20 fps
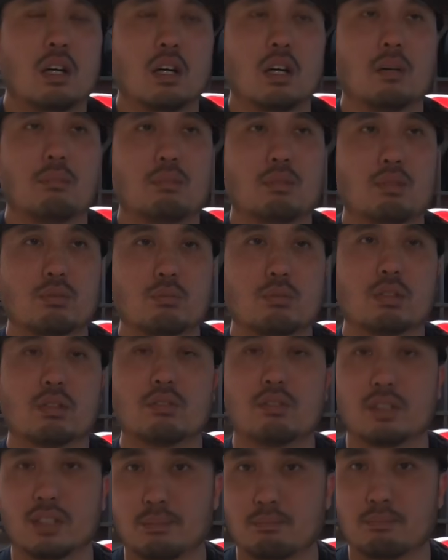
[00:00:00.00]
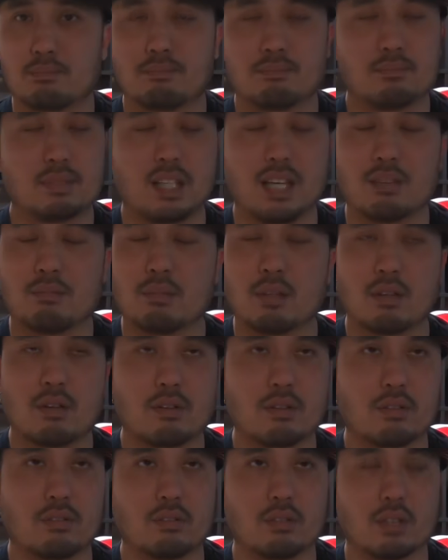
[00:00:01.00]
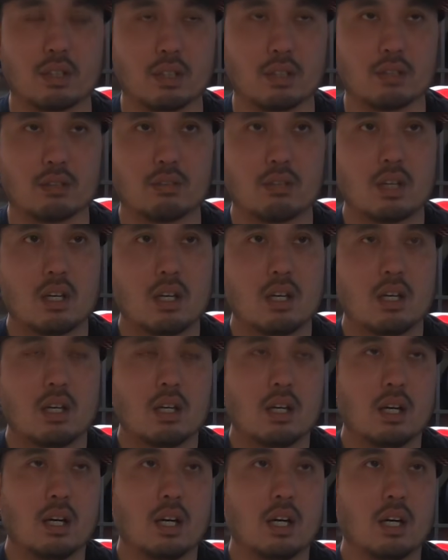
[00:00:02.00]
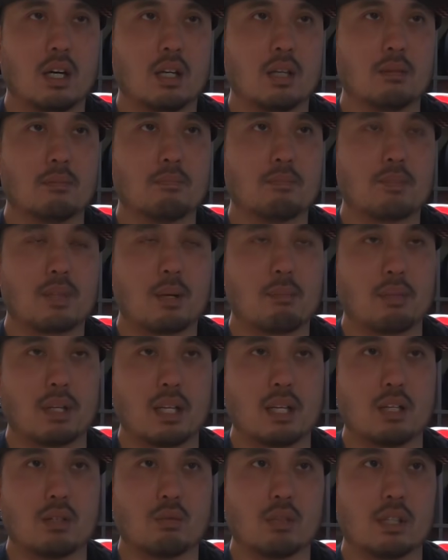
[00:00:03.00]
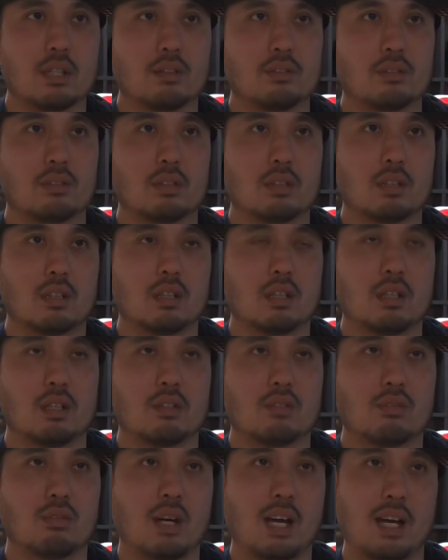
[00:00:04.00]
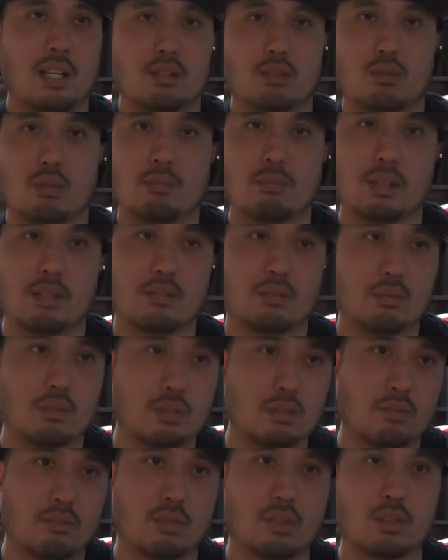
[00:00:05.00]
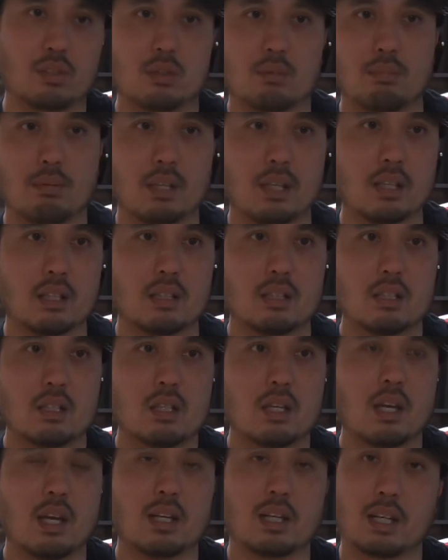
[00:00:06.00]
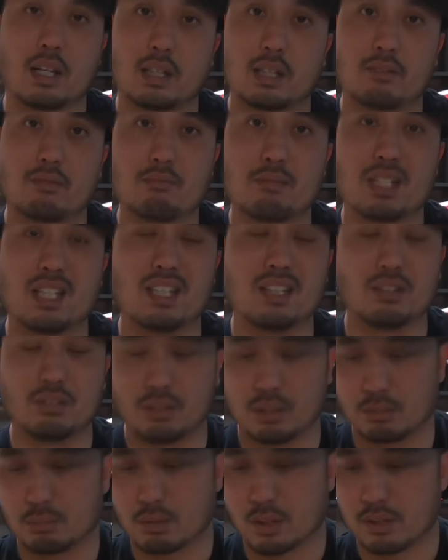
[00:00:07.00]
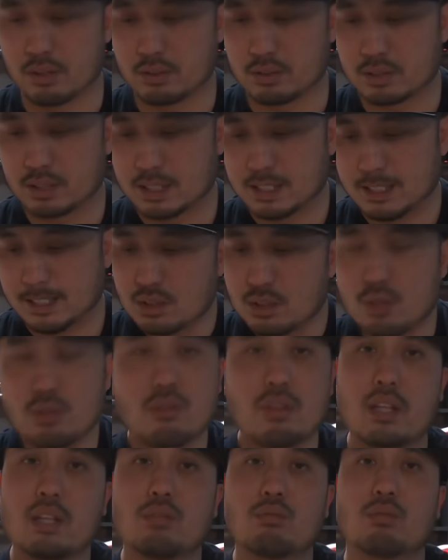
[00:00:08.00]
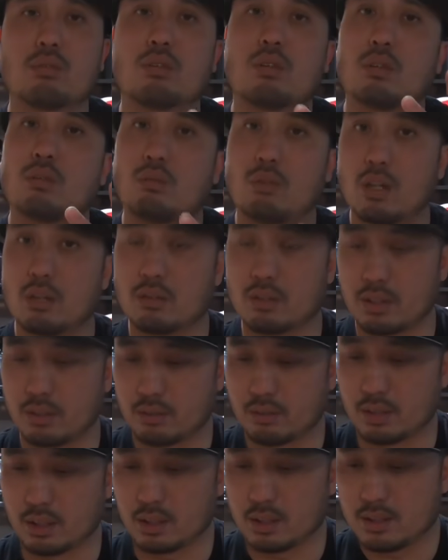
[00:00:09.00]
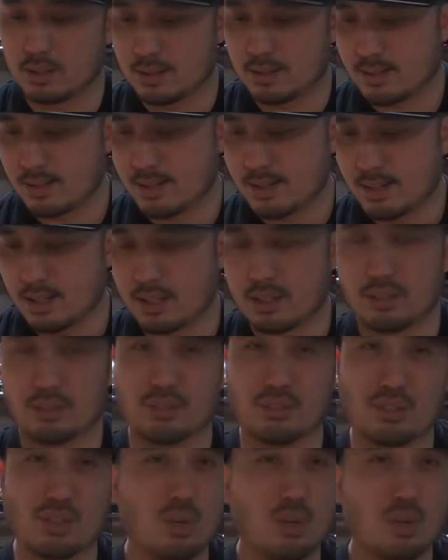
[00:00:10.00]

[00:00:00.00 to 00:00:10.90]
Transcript: pulled me over and gave me all these tickets. But anyways, so I had to replace it with the vertical plate. And I got that from TC Brothers. 2 things were wrong with this thing. There's no